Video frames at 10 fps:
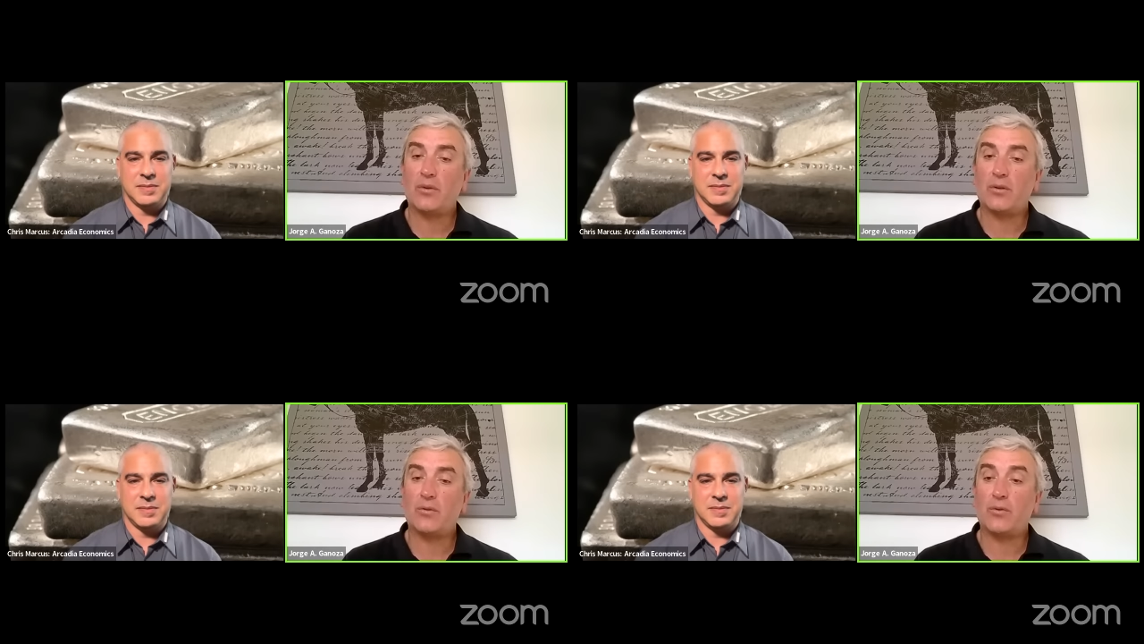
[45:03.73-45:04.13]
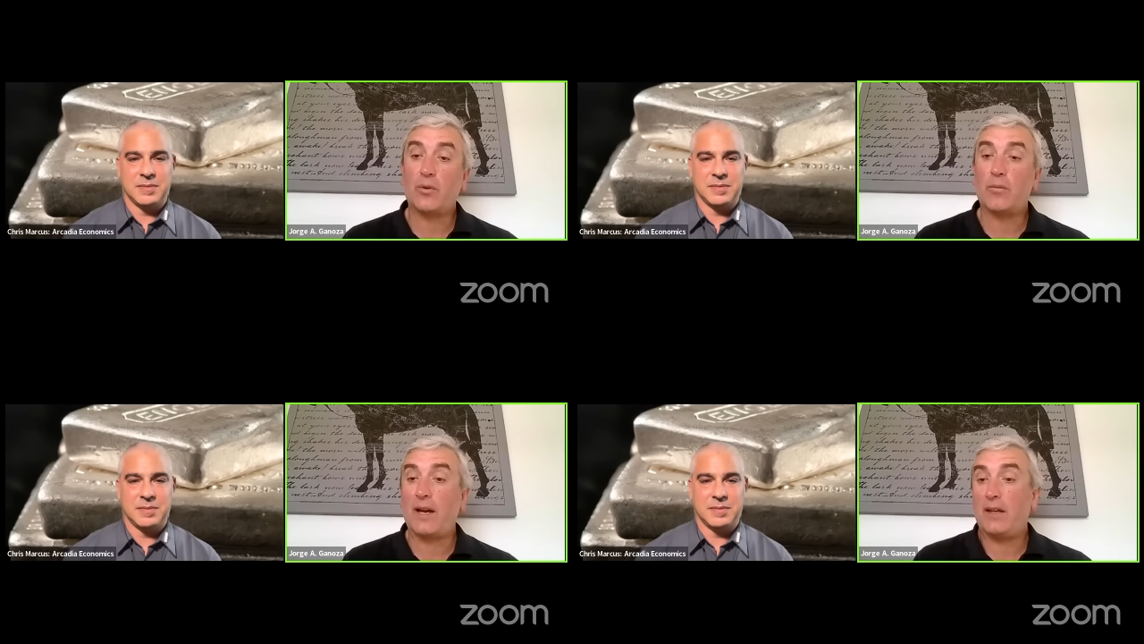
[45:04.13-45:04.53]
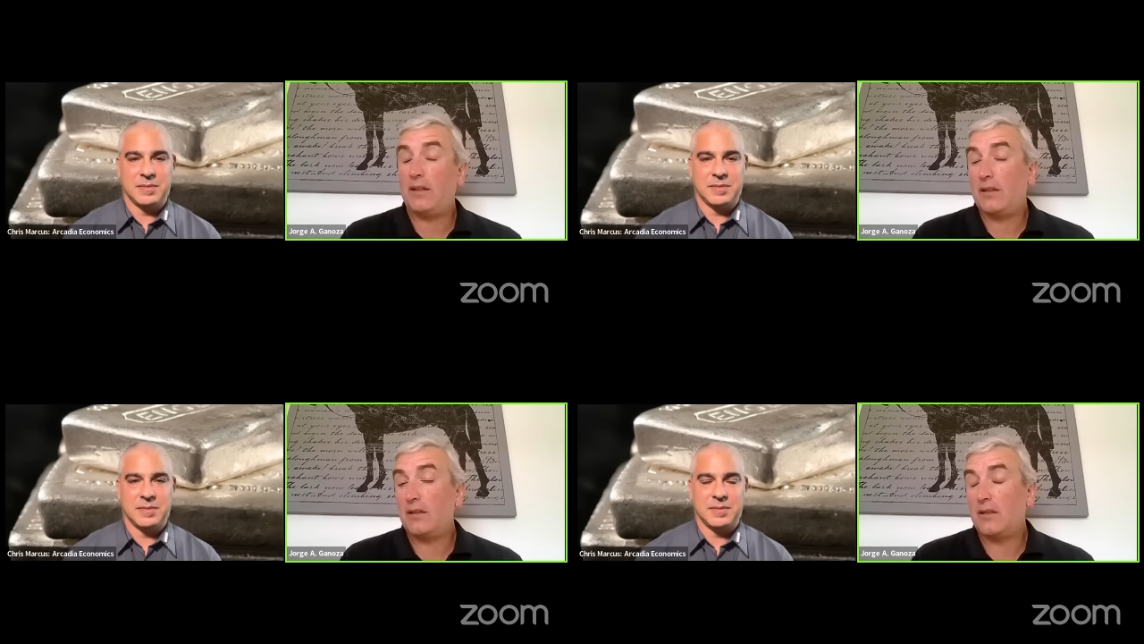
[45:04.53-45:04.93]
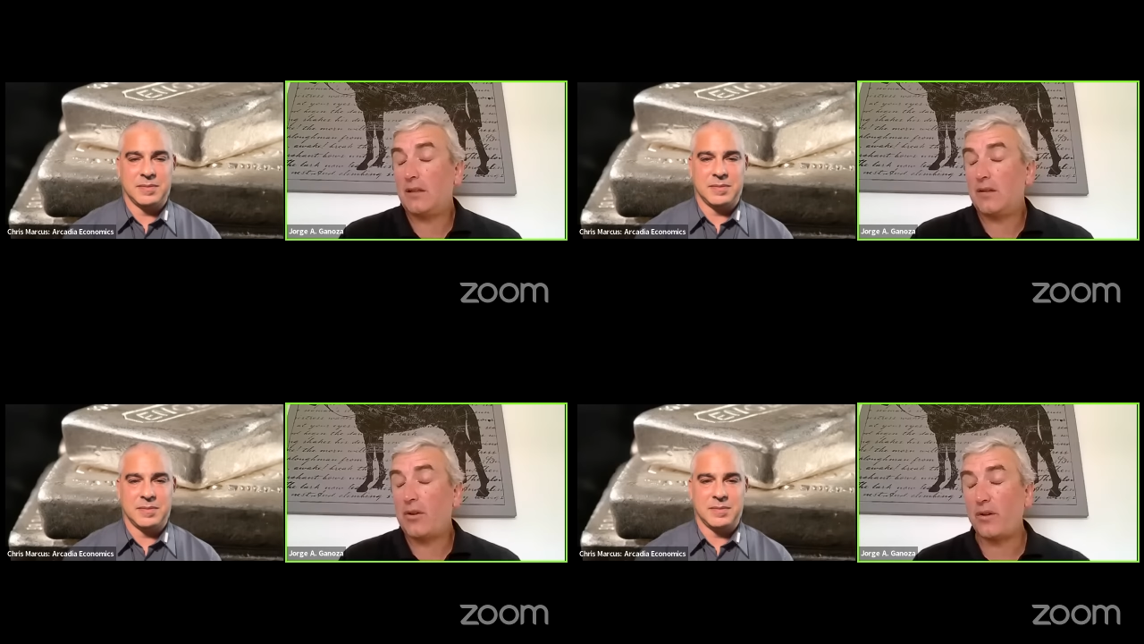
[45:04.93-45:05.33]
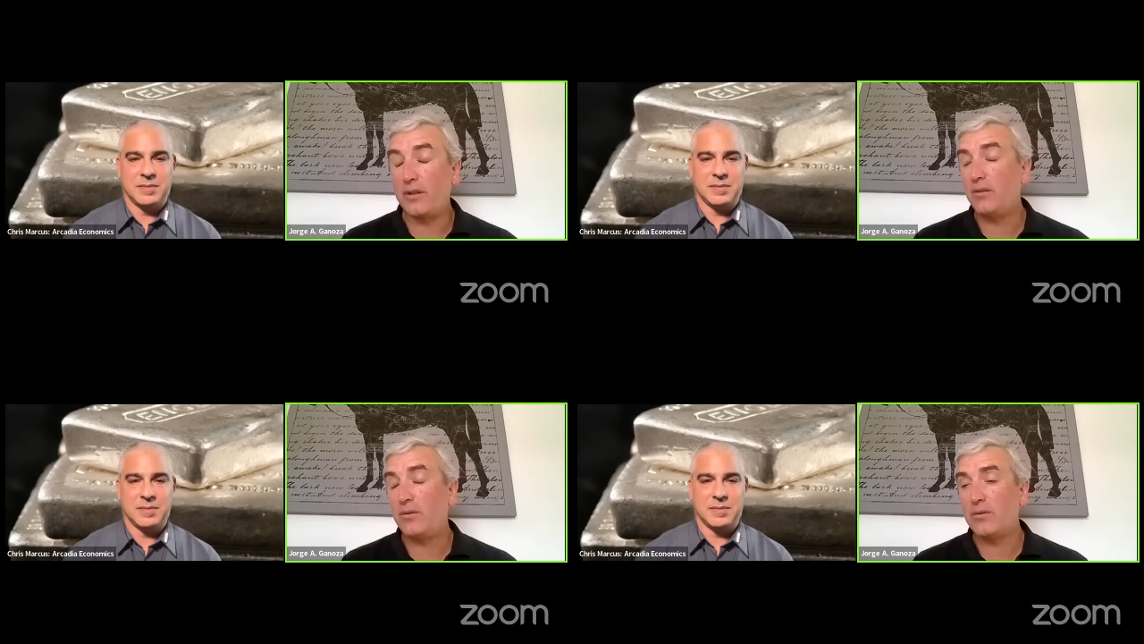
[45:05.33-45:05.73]
Speaker 1: for for mining and, and
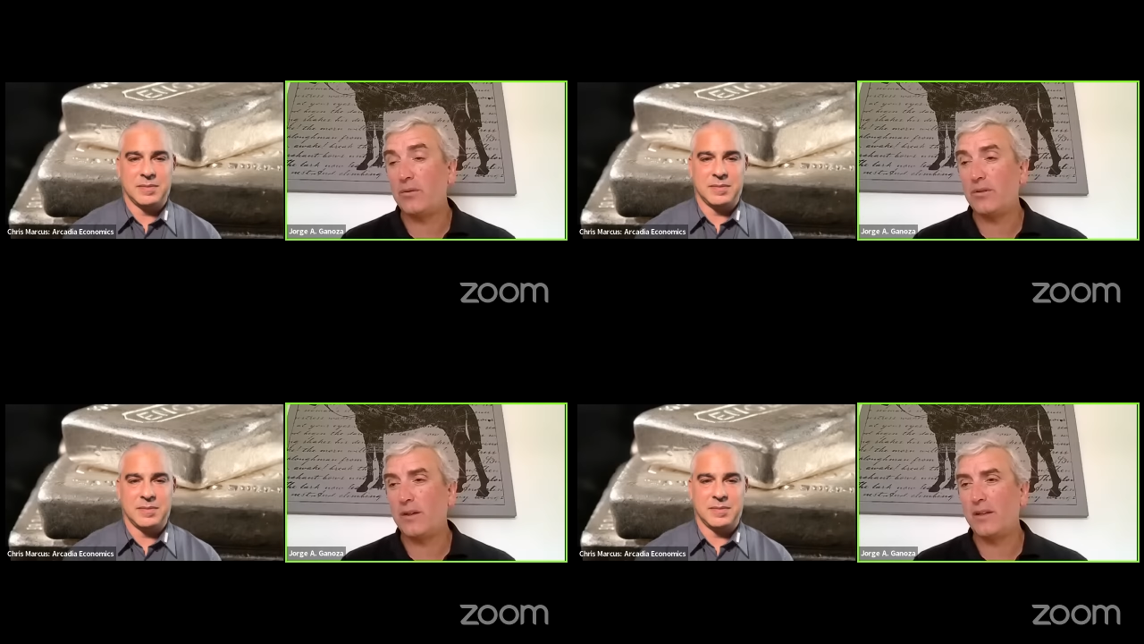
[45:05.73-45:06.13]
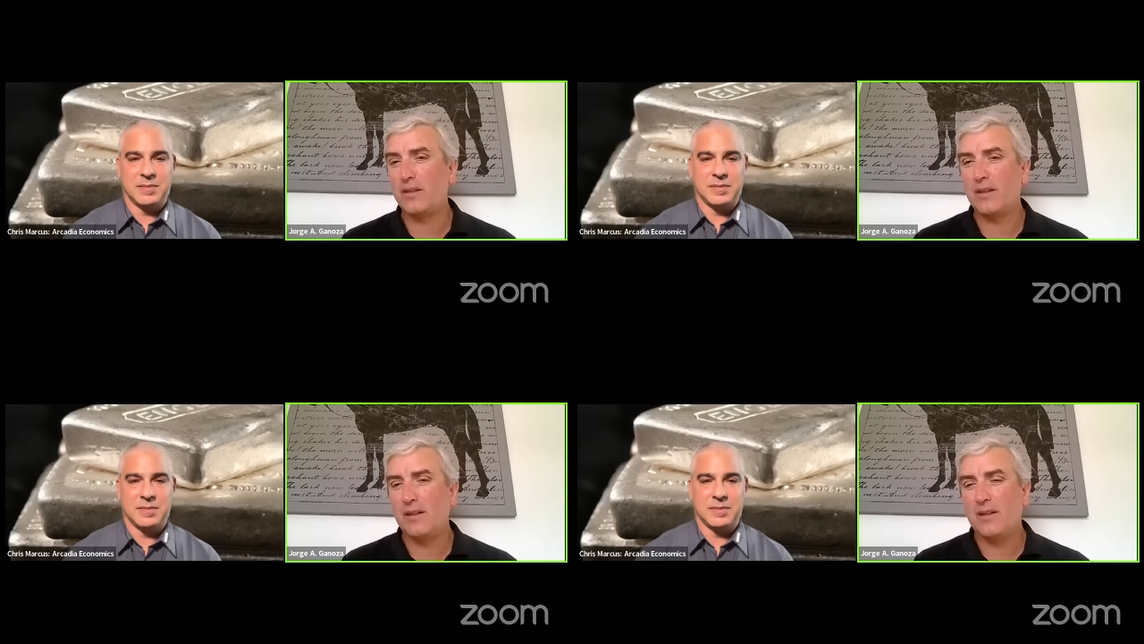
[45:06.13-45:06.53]
other industries, right?